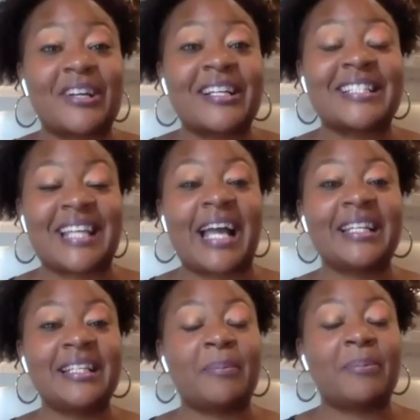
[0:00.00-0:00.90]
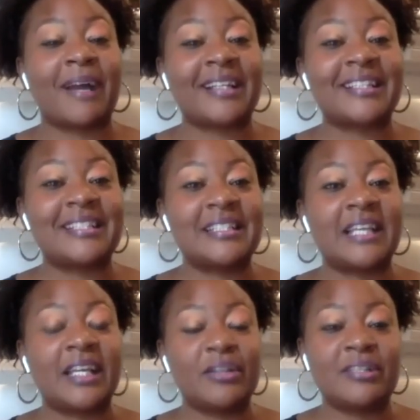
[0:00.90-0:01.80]
are exactly the practices
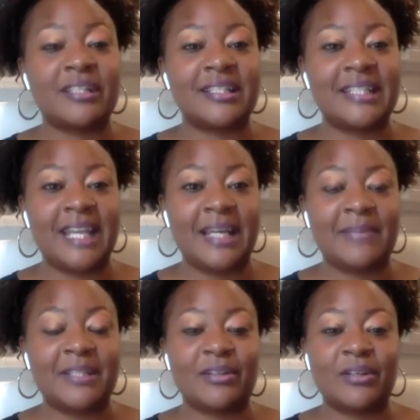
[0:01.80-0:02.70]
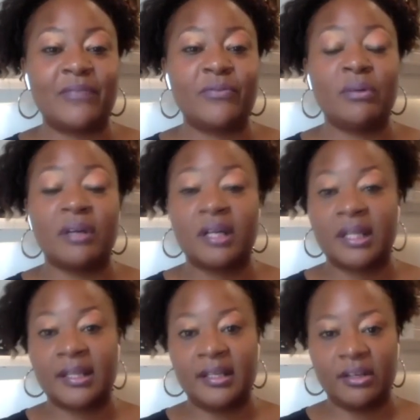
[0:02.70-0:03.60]
that you just named. And so, if you are a
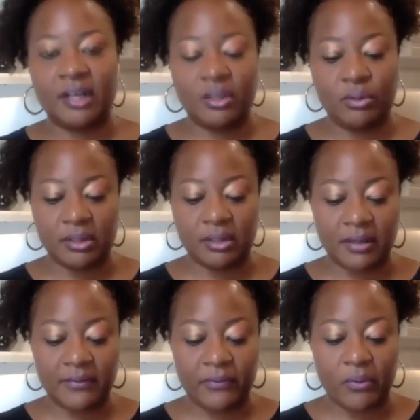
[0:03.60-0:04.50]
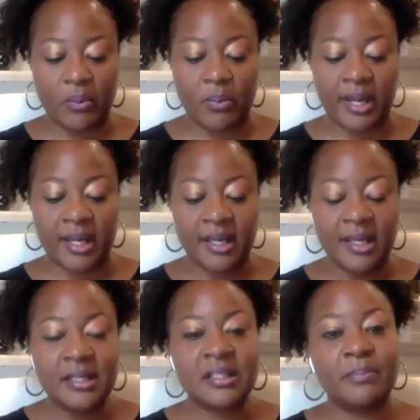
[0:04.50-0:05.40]
leader and you are looking for a way
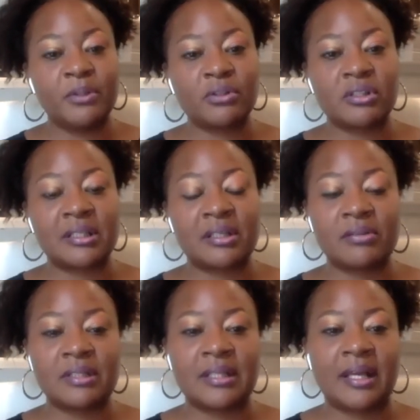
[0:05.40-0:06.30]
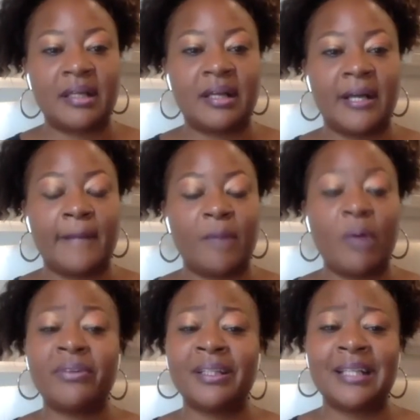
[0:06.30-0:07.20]
to build your skill set. Um,
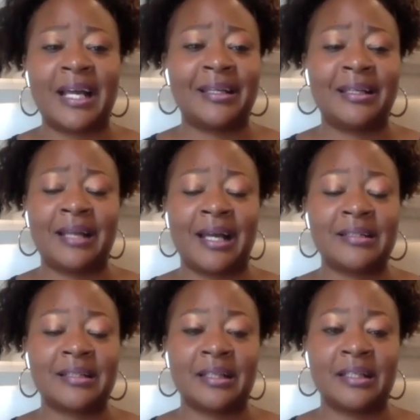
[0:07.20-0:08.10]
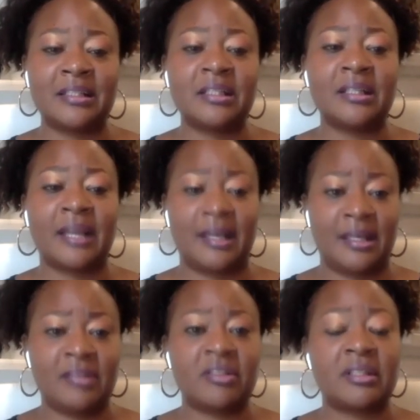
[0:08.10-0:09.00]
hopefully, not in isolation. Like
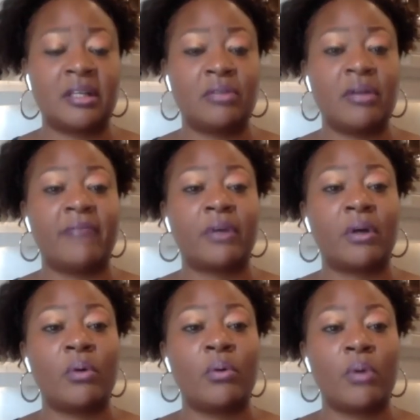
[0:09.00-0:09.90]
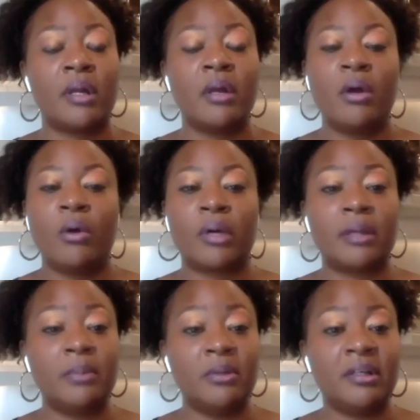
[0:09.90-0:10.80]
Keisha said, you have a cohort or
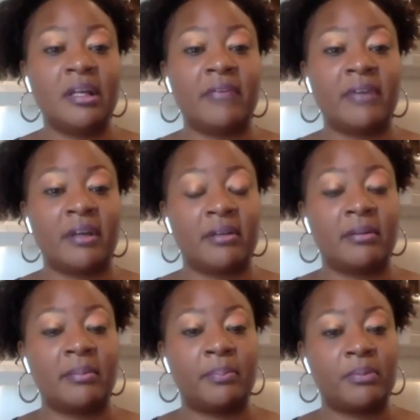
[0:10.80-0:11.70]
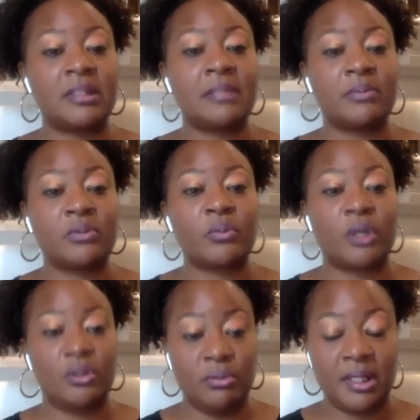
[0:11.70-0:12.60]
community of other principals where
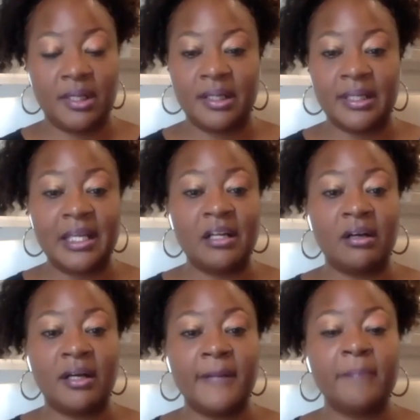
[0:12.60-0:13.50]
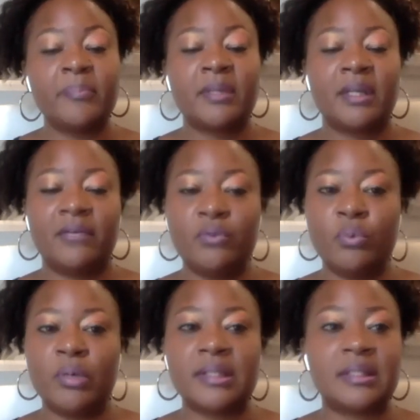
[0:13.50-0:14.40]
you can lean on. If you
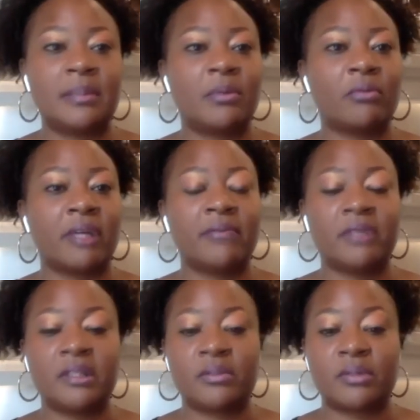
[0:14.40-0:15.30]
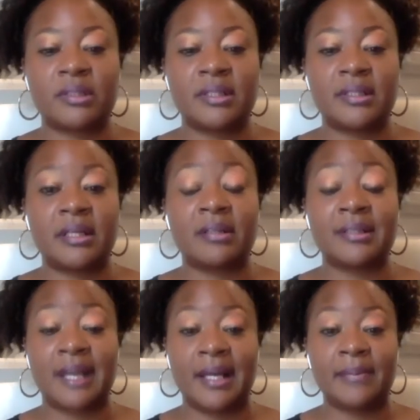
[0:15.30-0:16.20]
want some great resources that are
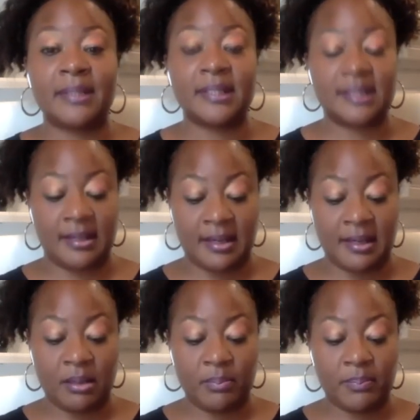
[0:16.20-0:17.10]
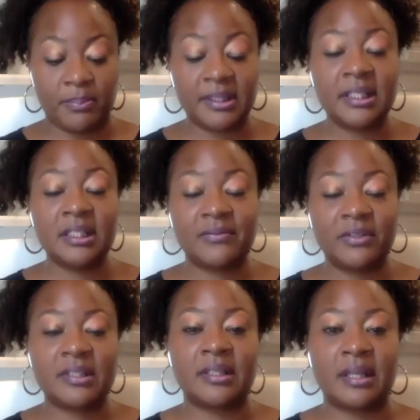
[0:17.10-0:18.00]
timeless, uh, please
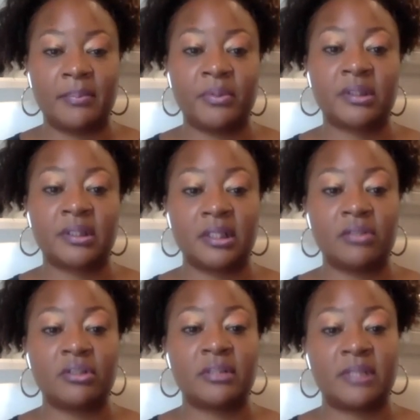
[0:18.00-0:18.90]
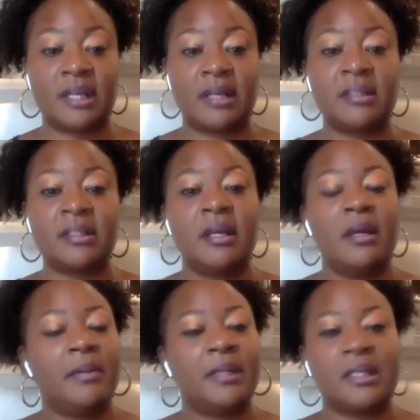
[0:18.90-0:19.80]
visit that book, The Leadership Challenge,
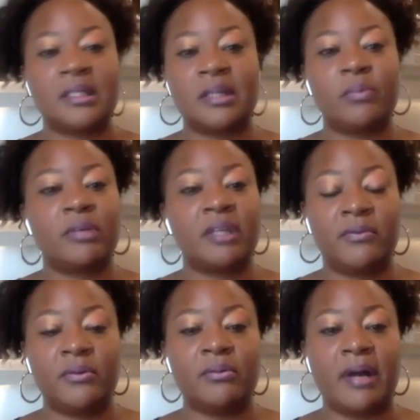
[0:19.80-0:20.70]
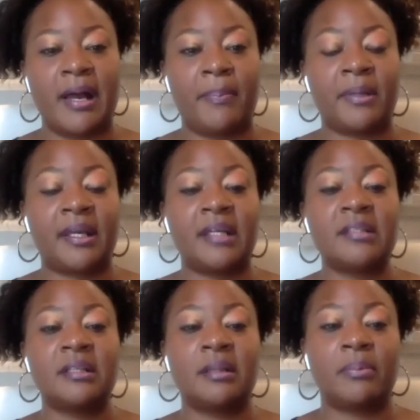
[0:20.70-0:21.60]
because it will give you
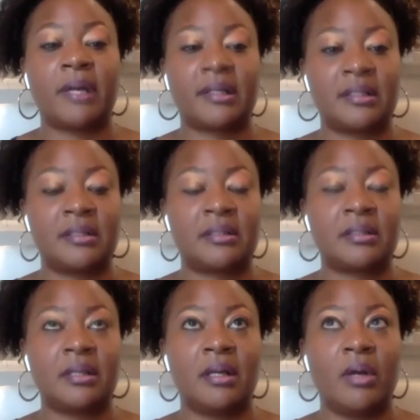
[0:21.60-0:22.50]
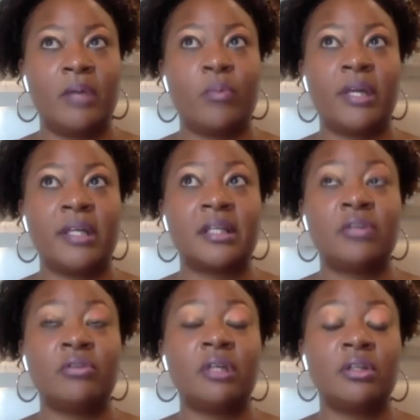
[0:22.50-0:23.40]
application and practice and ways that
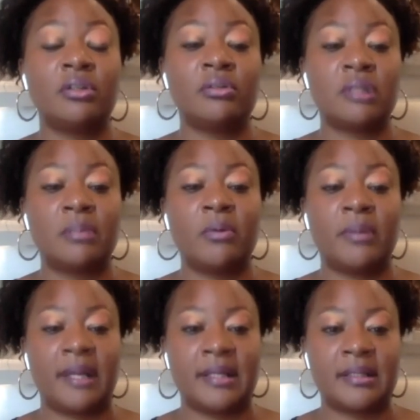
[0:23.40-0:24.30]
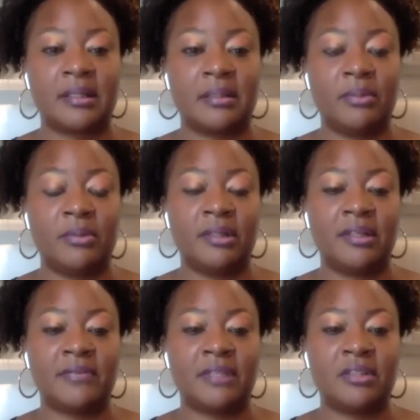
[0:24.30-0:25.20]
you can use to mobilize the community
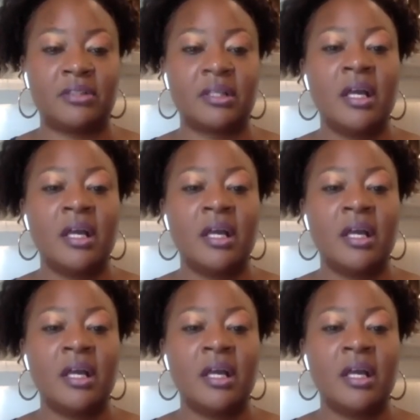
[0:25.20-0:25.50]
of teachers